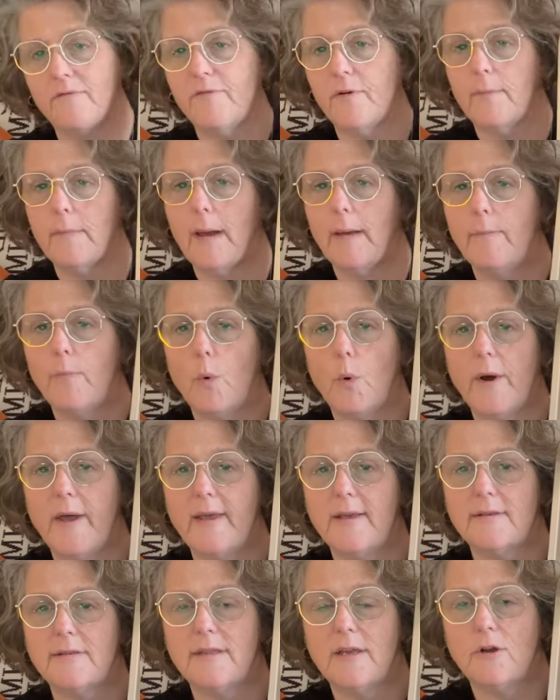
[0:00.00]
for my
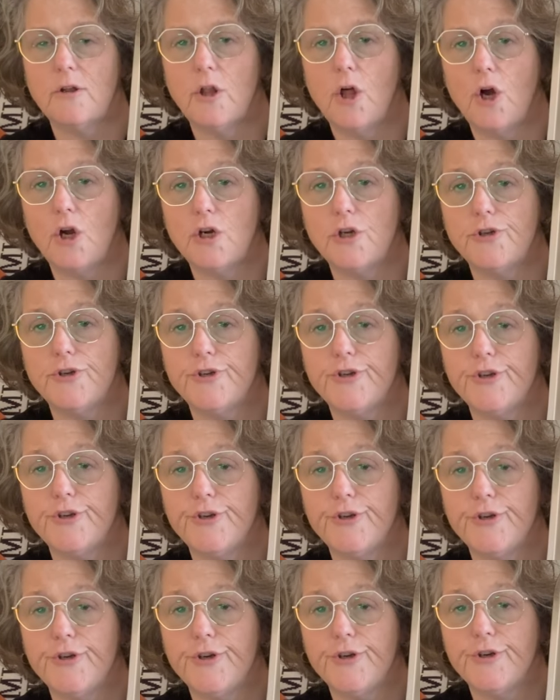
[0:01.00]
boys. They're large,
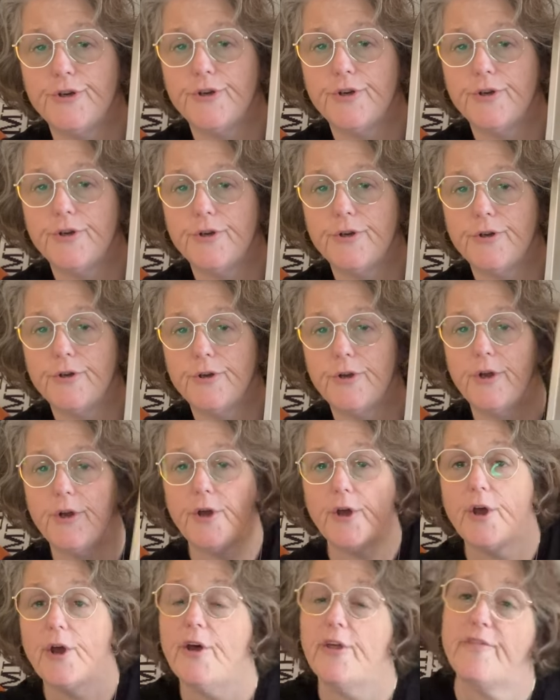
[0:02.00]

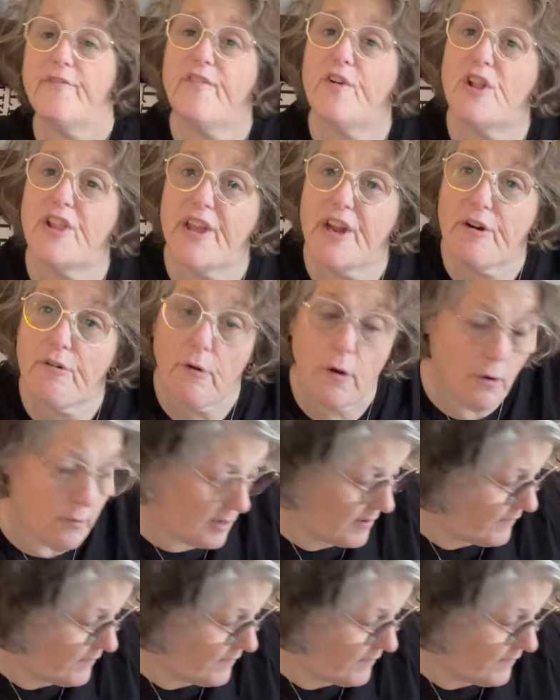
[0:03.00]
fully grown,